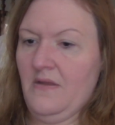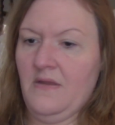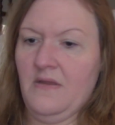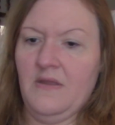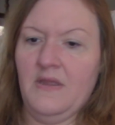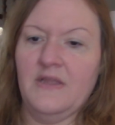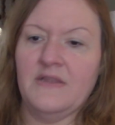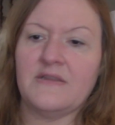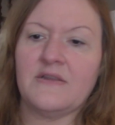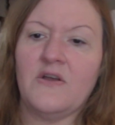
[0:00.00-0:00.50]

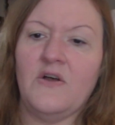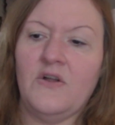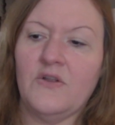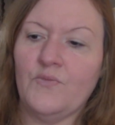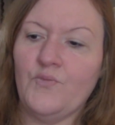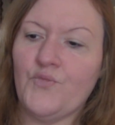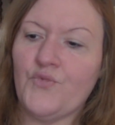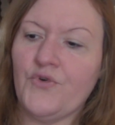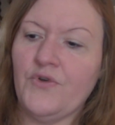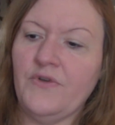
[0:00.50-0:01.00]
It's
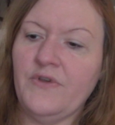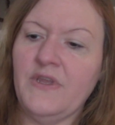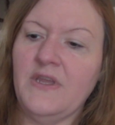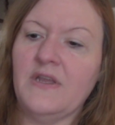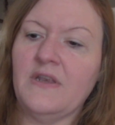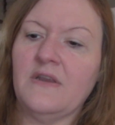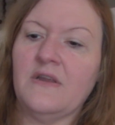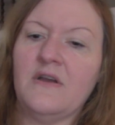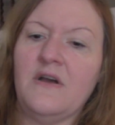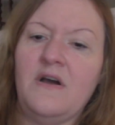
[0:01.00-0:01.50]
called
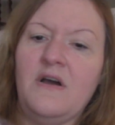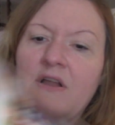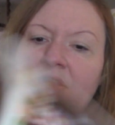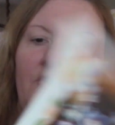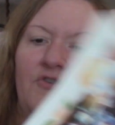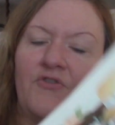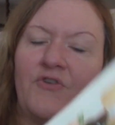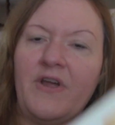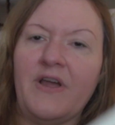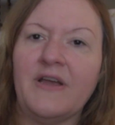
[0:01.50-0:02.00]
Brilliant
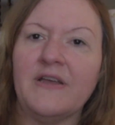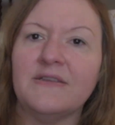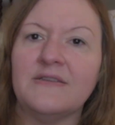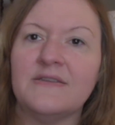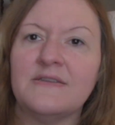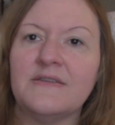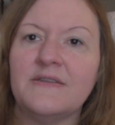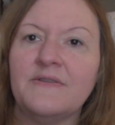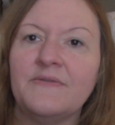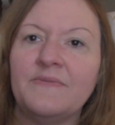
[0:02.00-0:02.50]
Contrast.